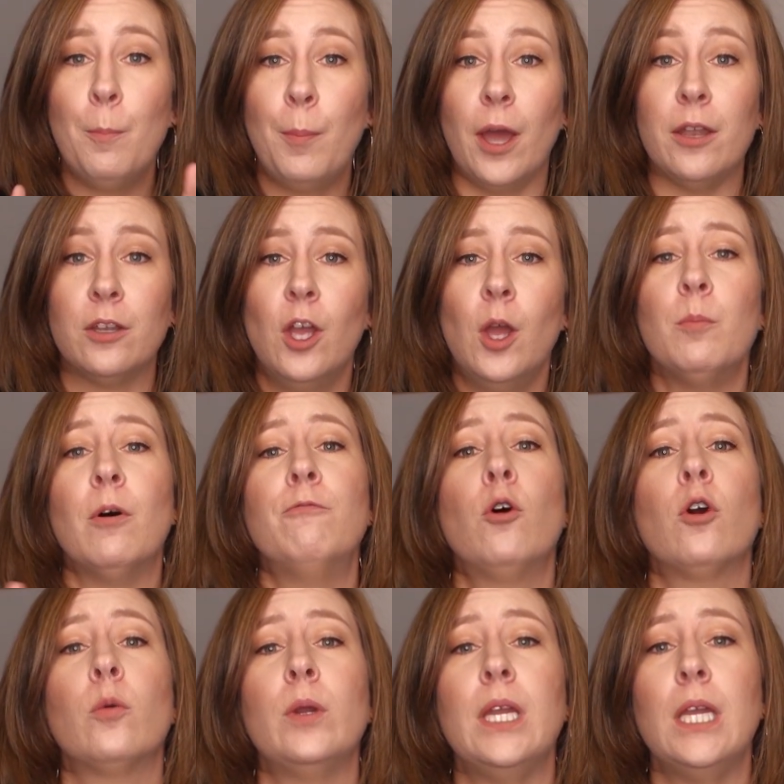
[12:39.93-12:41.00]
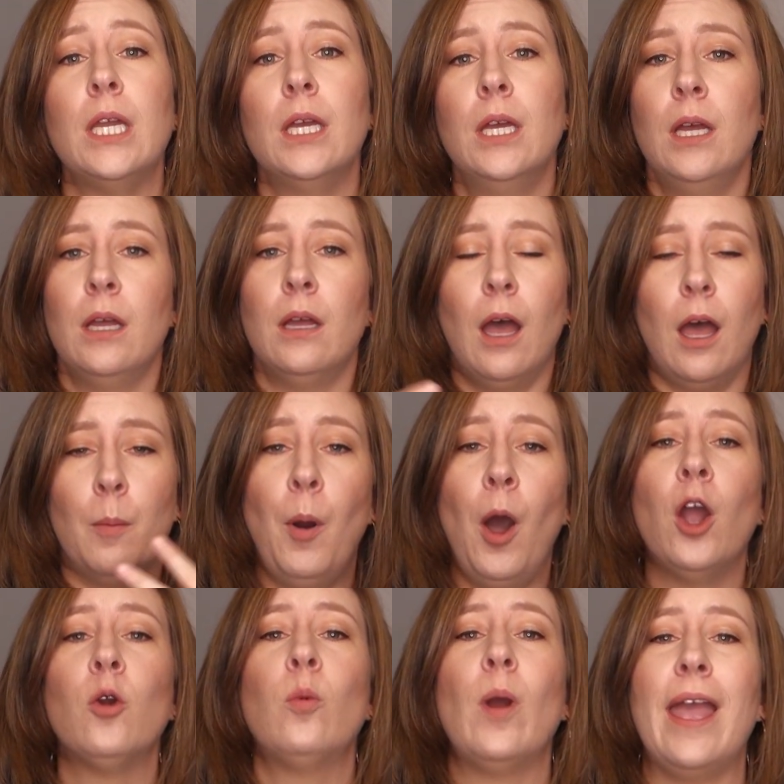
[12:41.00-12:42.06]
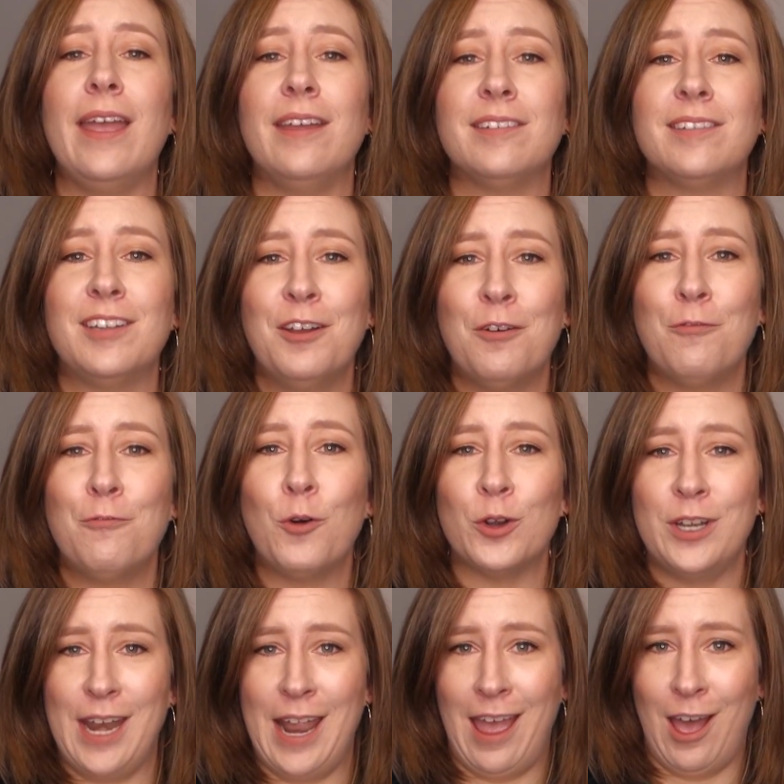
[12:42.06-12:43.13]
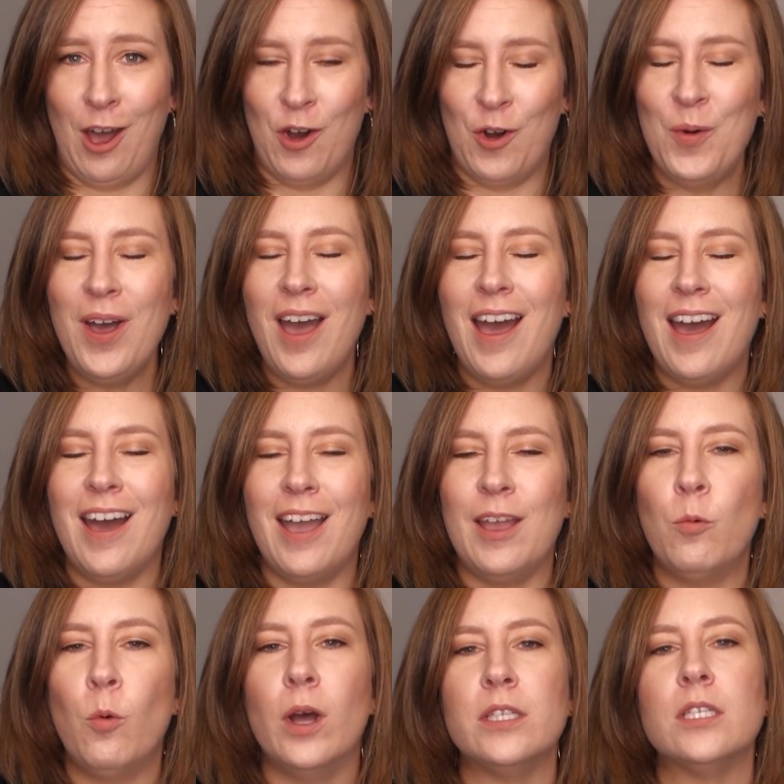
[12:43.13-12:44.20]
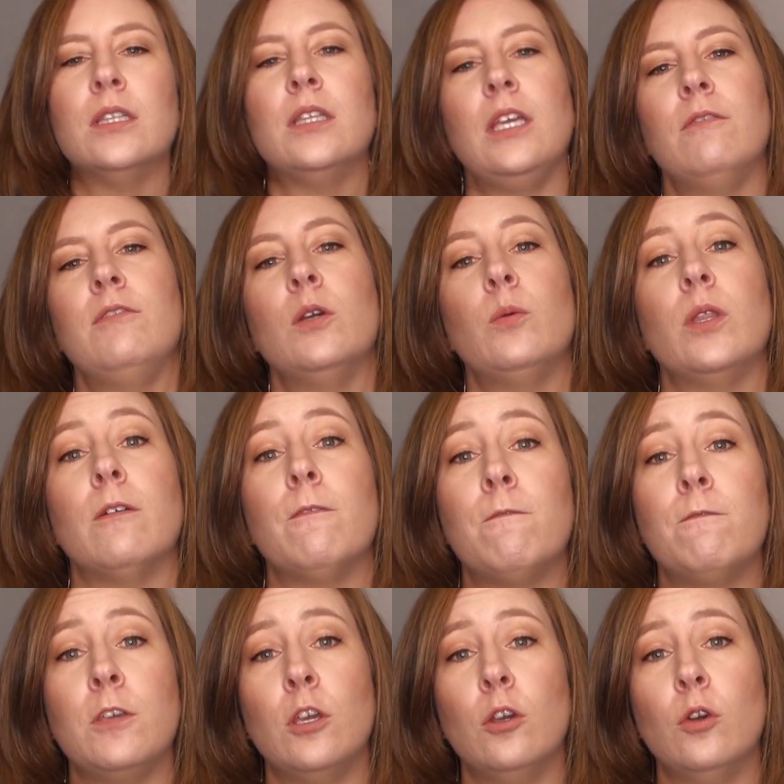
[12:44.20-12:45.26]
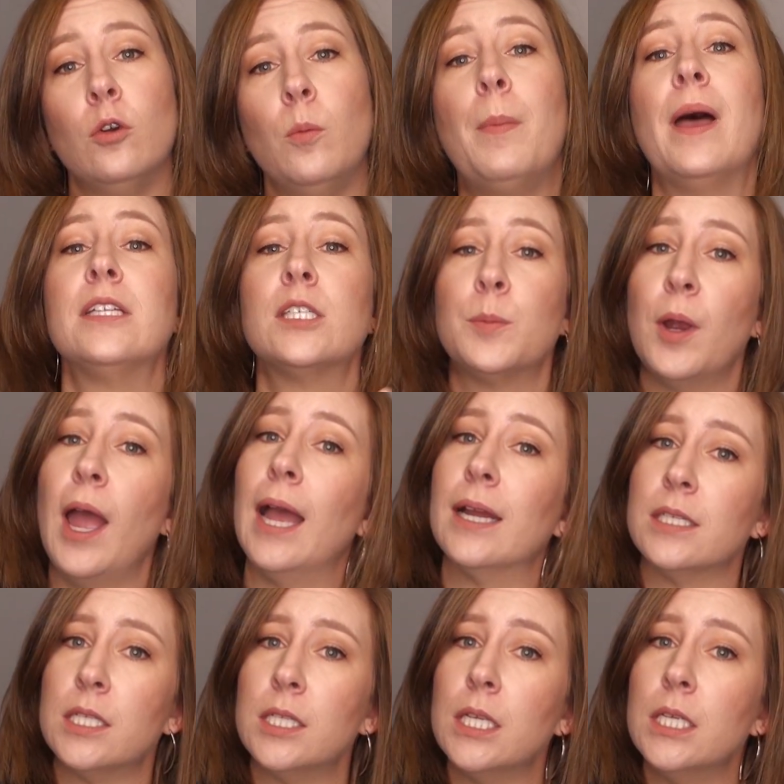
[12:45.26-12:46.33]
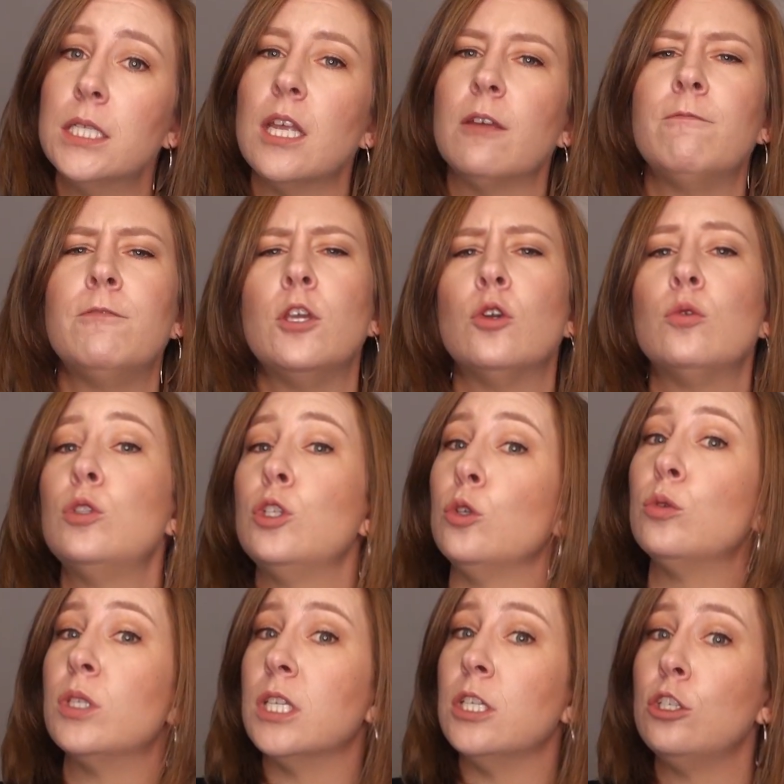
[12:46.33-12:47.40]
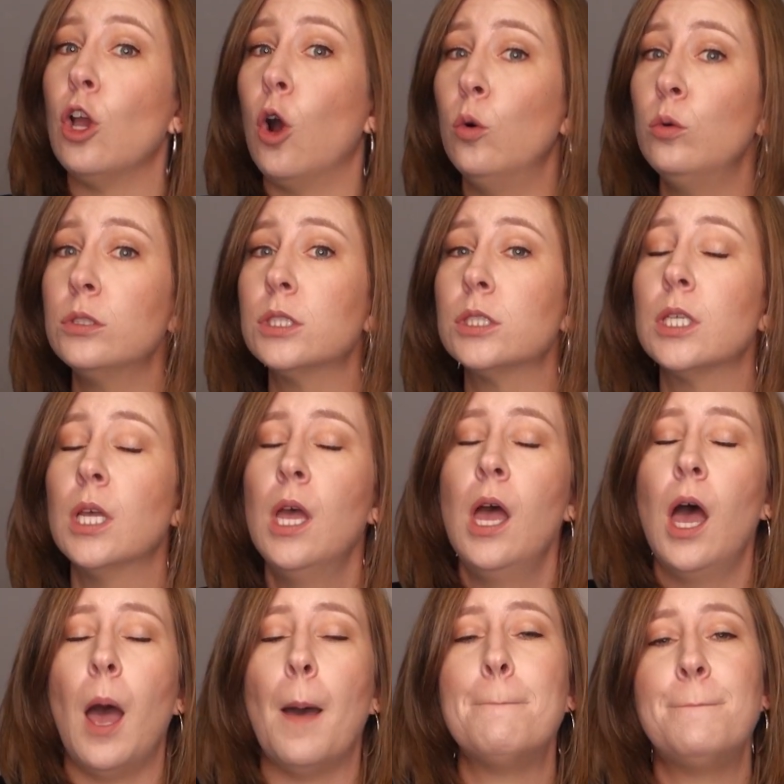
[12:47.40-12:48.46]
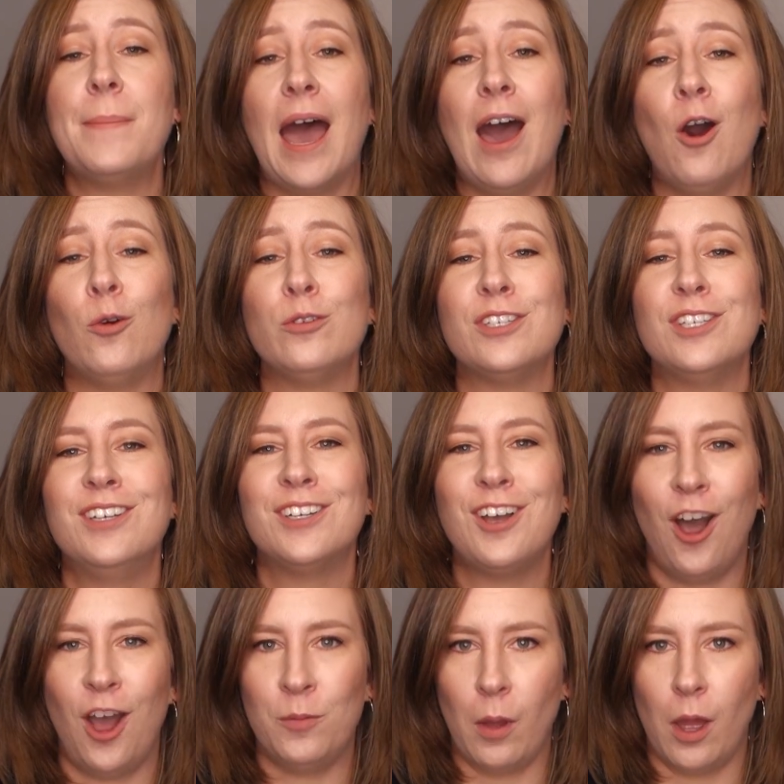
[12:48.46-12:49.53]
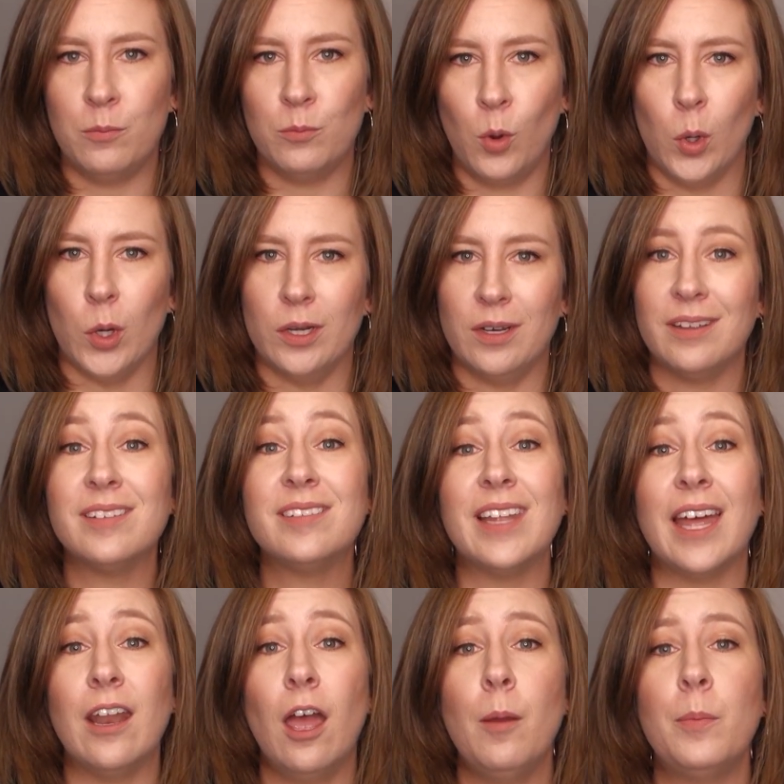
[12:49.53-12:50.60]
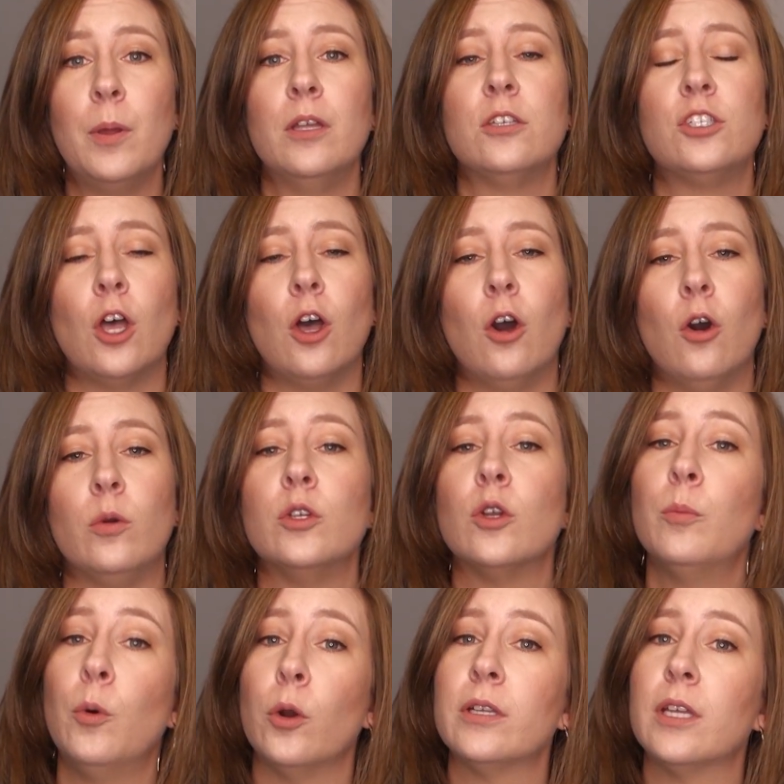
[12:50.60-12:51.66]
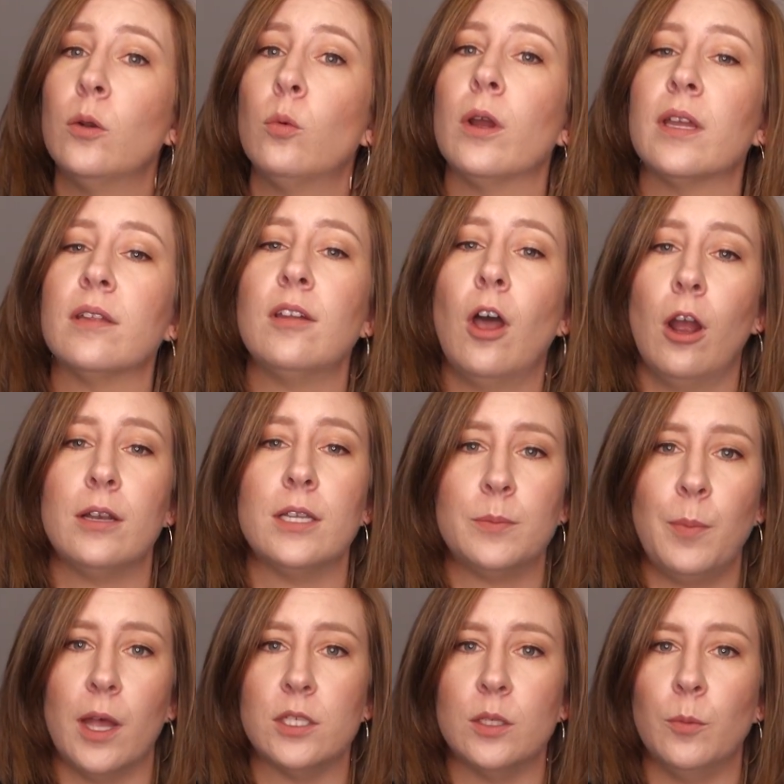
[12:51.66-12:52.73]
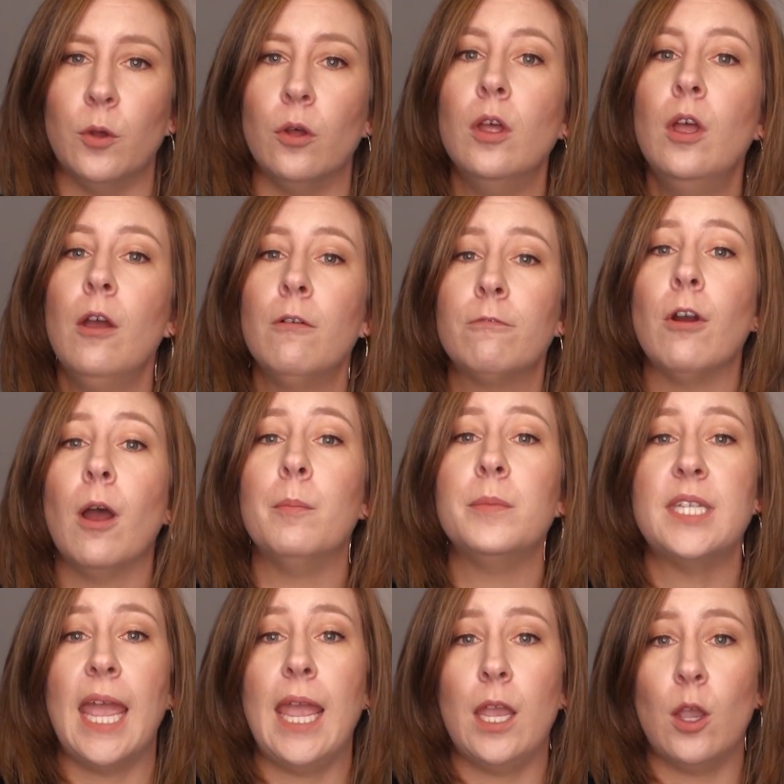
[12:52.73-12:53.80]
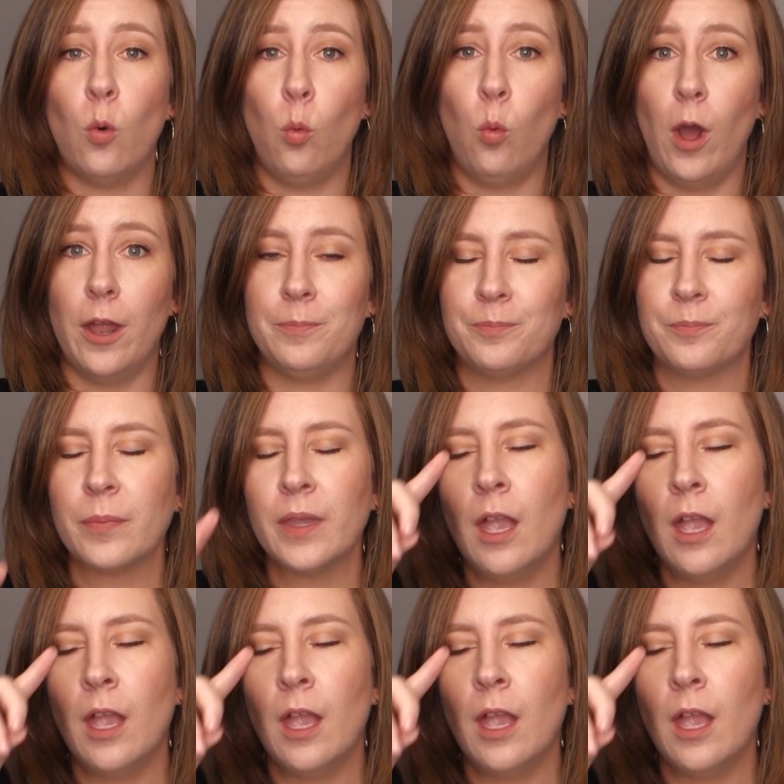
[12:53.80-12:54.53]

But before we part ways for now, I want to leave you with a few best practices, a few do's and don'ts about Kanban board setup so your board can work as hard as possible from day one.